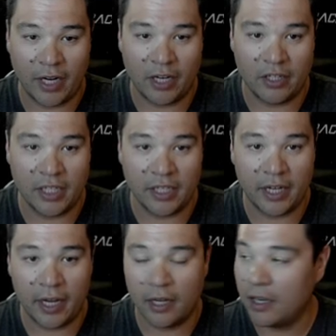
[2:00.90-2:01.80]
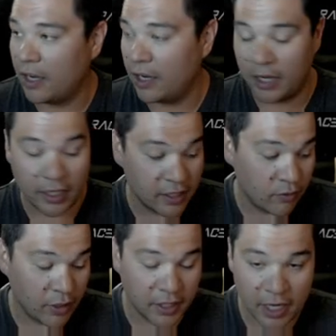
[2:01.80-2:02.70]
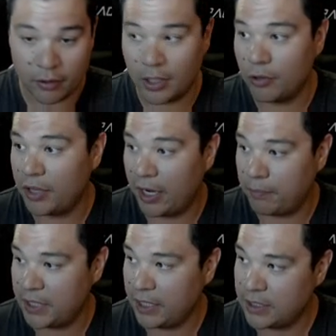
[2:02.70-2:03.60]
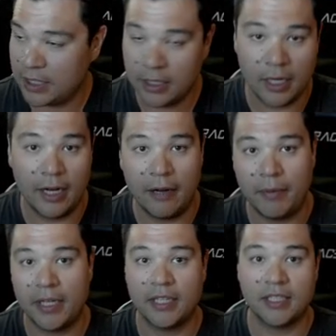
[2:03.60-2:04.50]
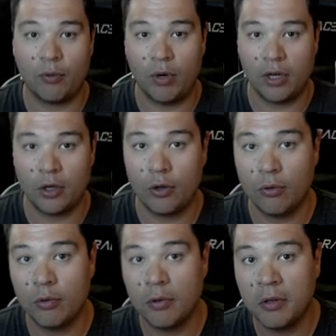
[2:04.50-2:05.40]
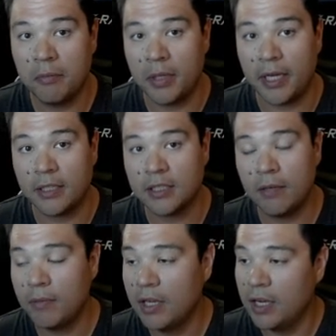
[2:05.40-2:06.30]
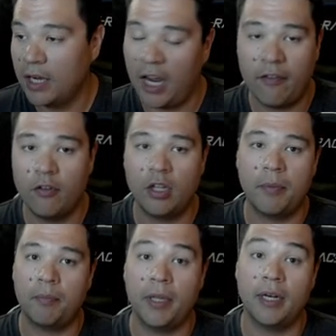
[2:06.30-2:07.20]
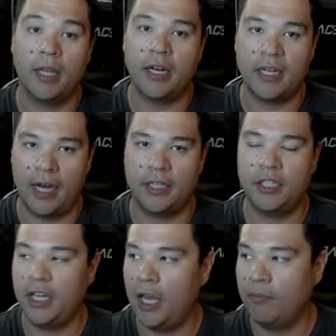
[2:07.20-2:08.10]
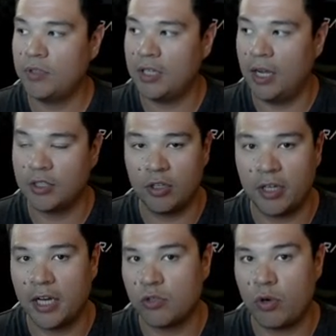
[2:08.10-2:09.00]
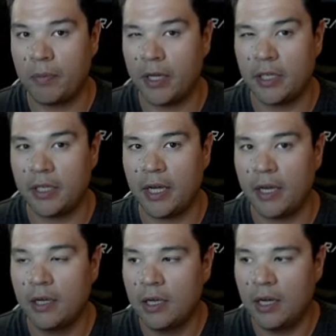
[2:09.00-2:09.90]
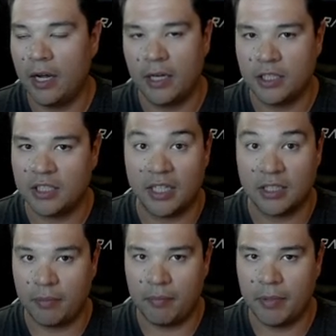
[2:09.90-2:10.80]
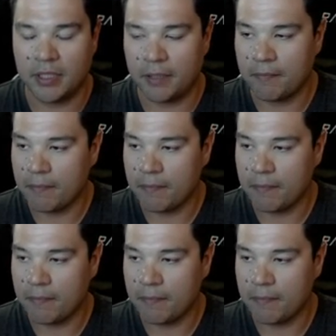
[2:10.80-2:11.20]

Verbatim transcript: here Nikke. I did re-download the update because I want to go play some. I haven't really been playing a lot of gacha games, so I'm gonna have to replay Nikke just because I've been busy.